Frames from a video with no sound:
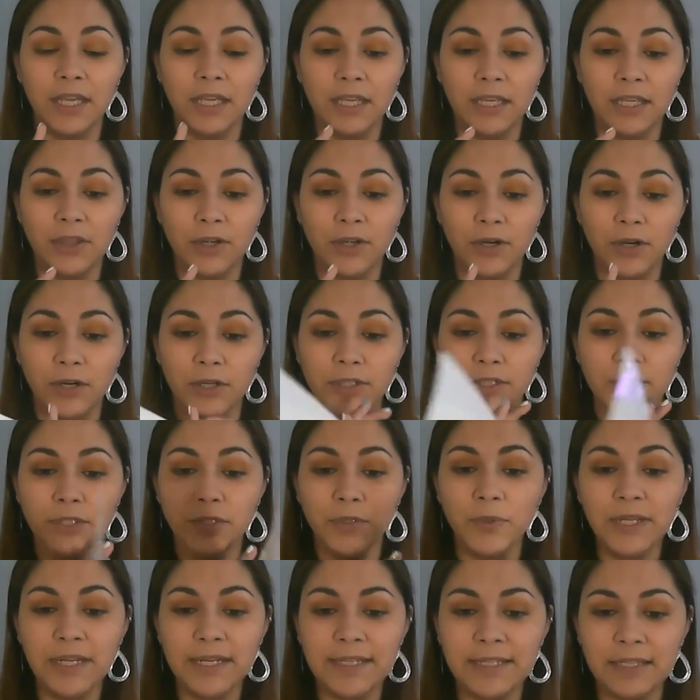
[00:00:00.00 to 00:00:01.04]
either
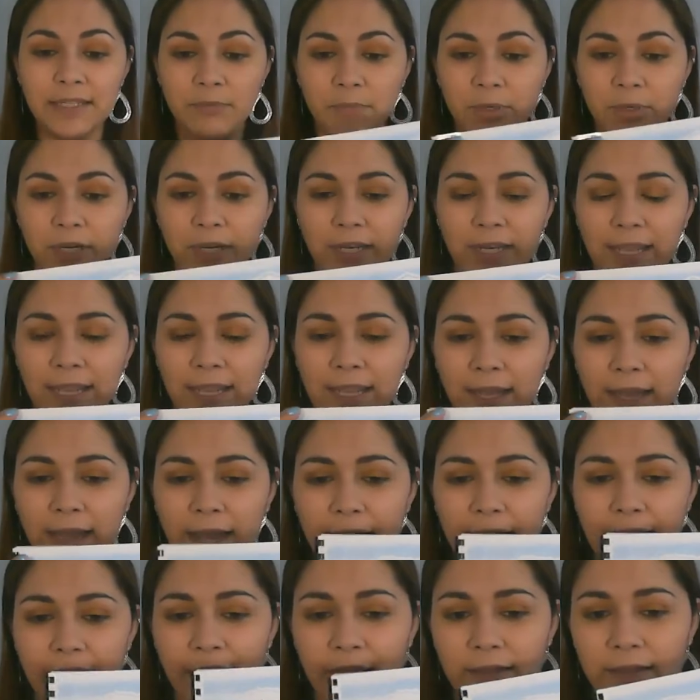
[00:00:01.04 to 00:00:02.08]
do it as a book, like
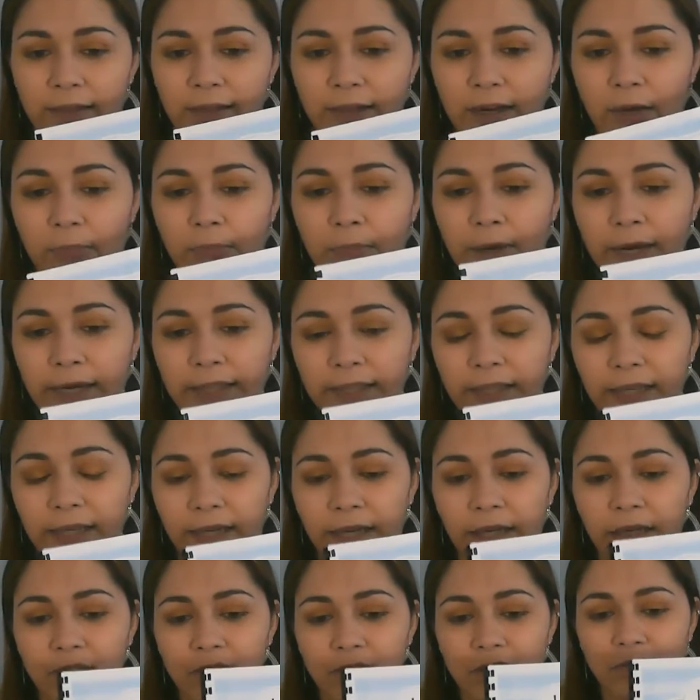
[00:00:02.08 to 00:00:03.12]
I ended up binding
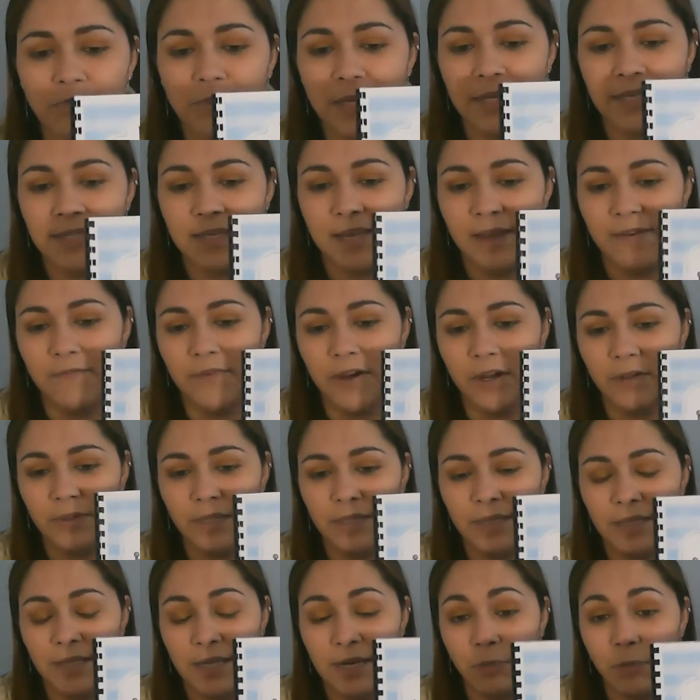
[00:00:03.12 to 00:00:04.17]
it just because I found
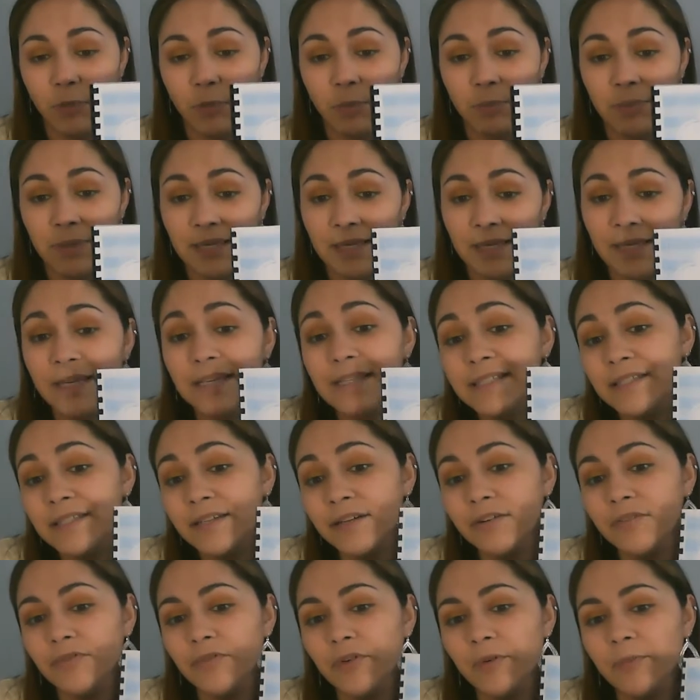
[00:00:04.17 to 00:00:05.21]
that it would be
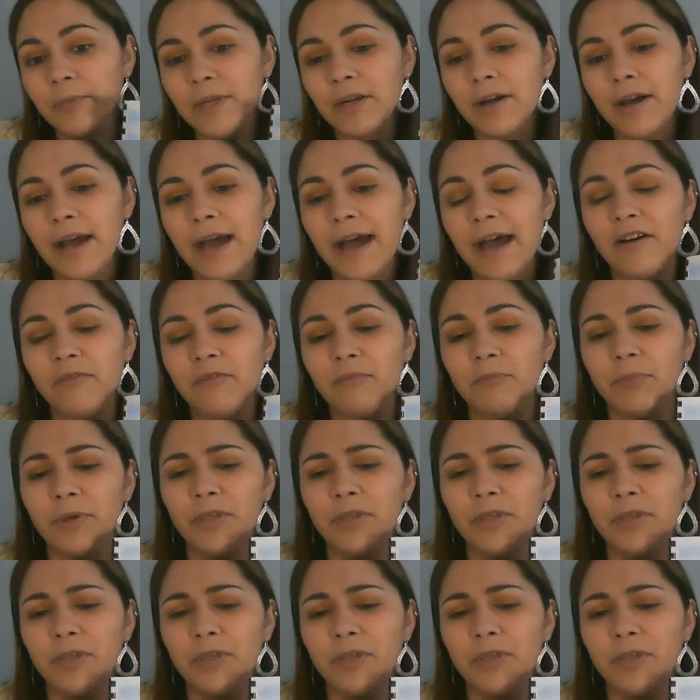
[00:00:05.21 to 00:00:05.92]
easier for me to have,